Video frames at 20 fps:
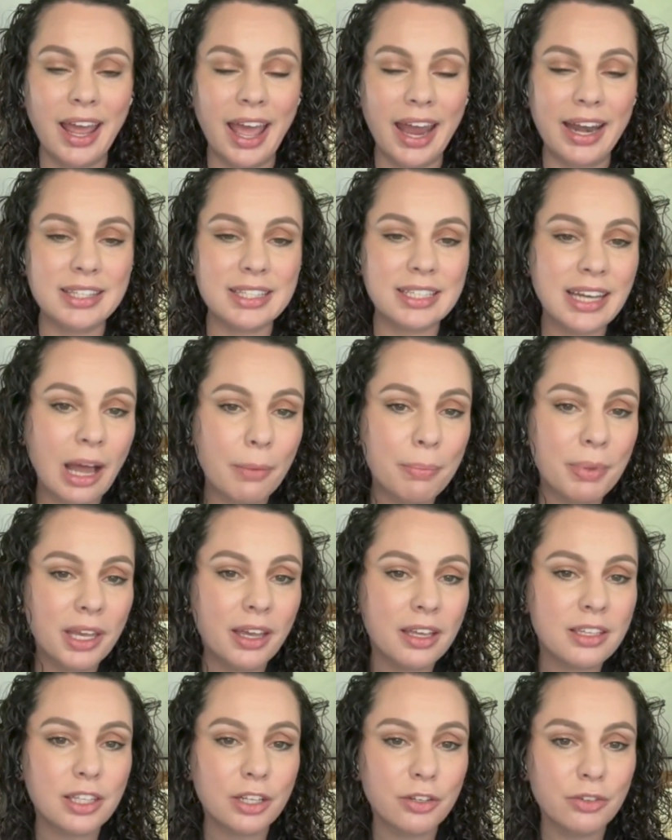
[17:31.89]
And it's not
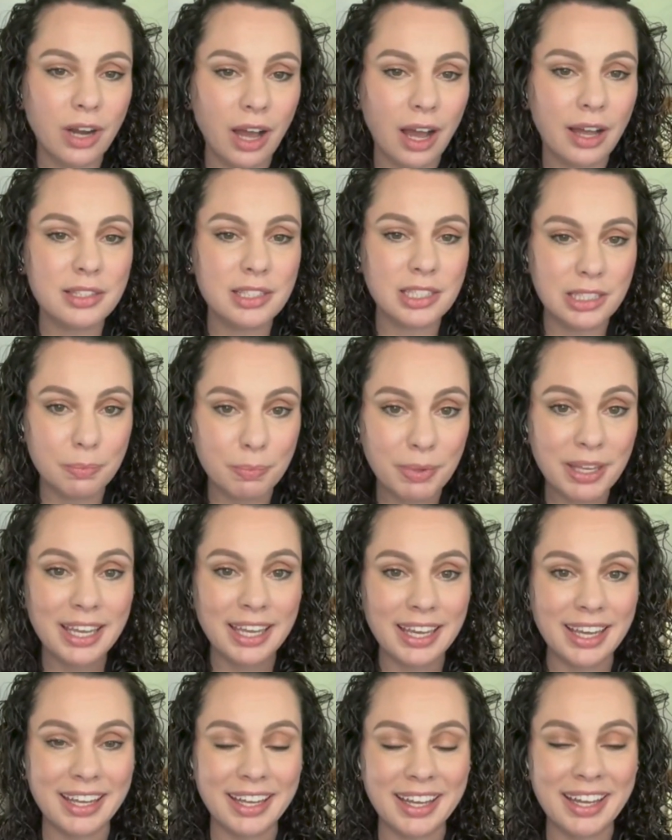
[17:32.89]
because they're not
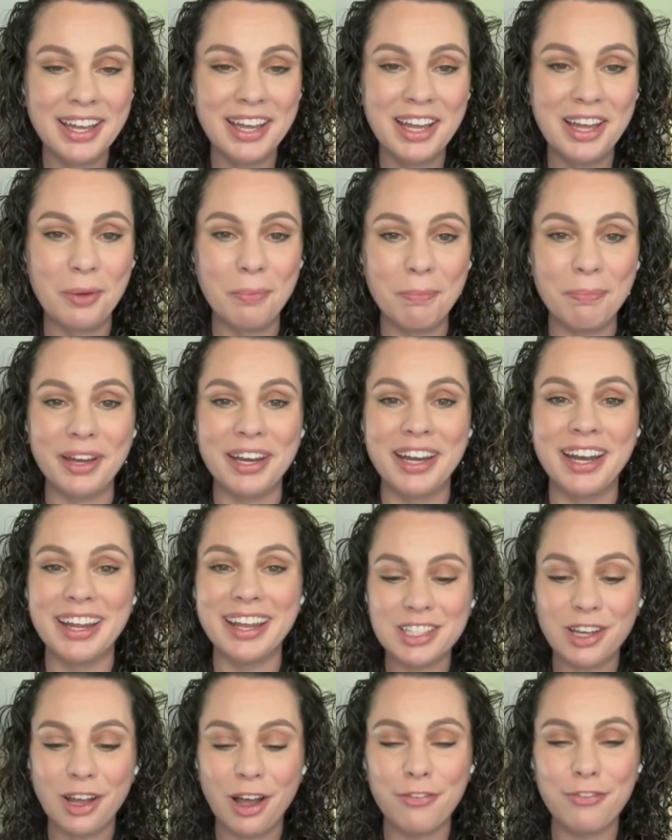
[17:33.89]
speaking, but
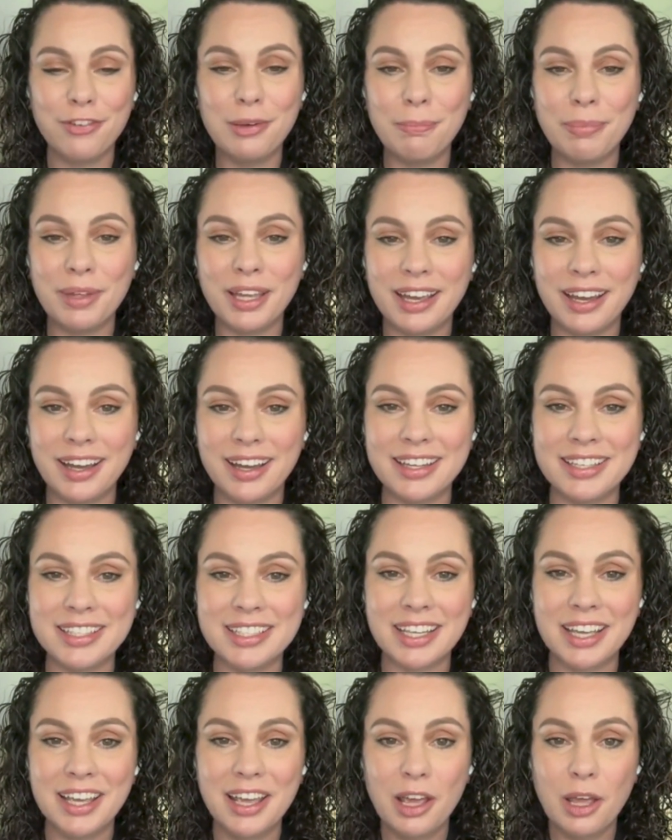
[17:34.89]
it's often
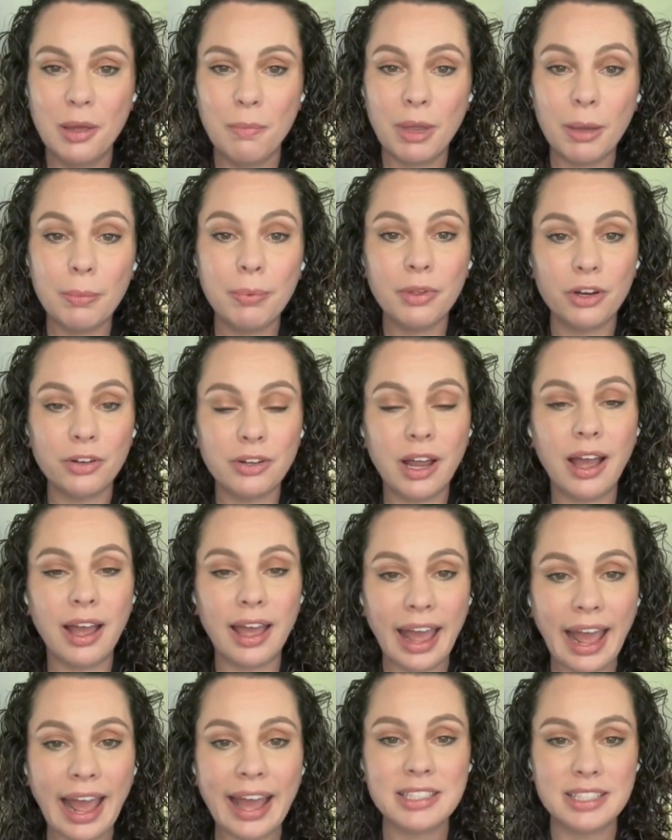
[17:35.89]
because people are not
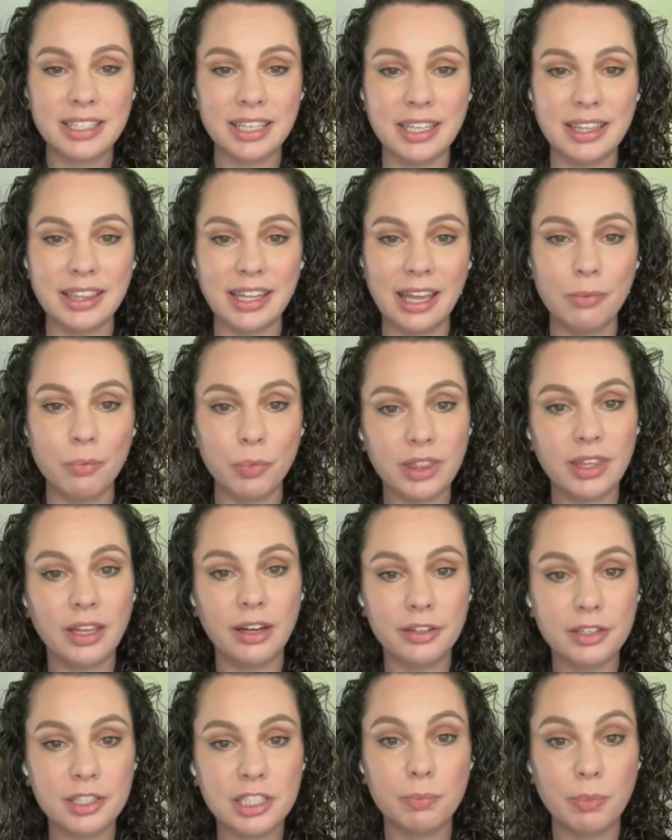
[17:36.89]
asking them what
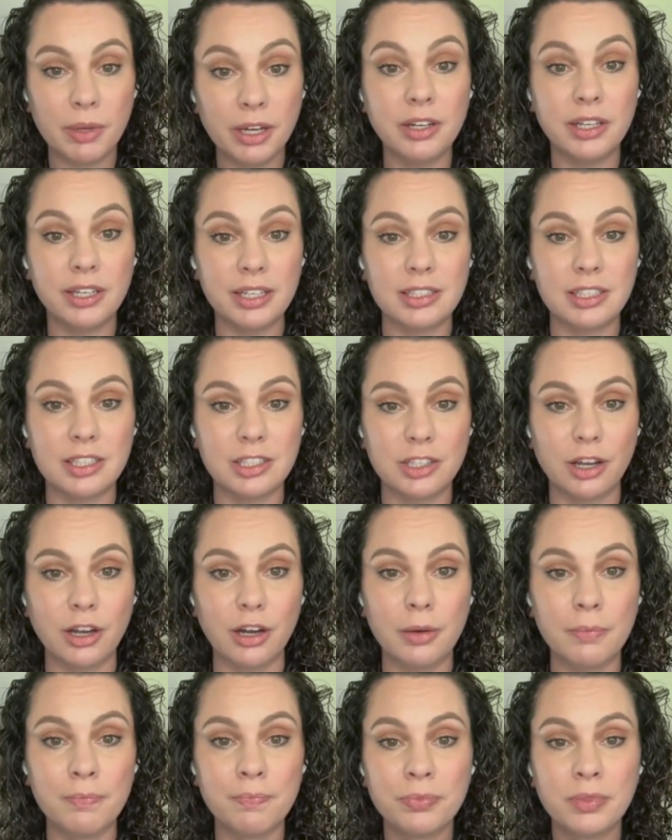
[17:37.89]
their experiences
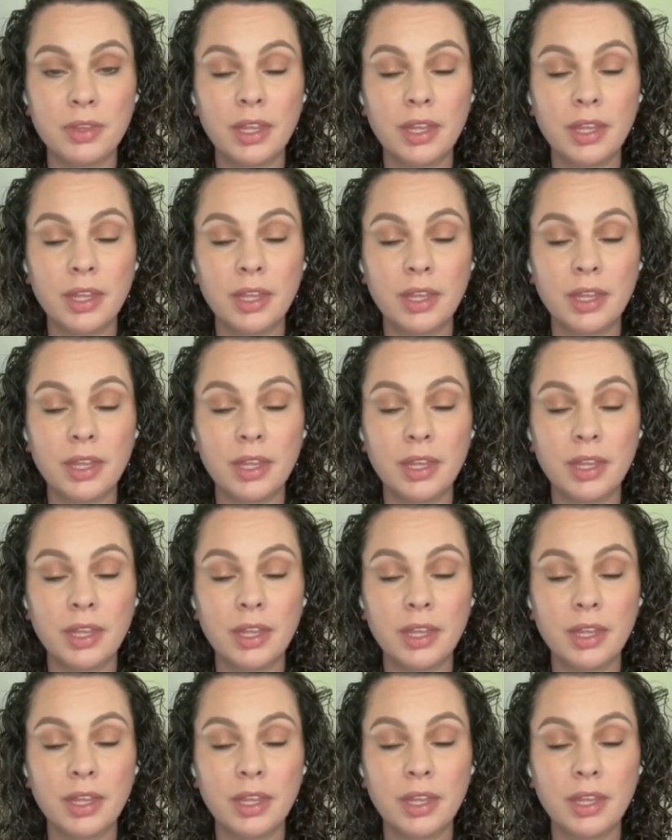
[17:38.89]
are.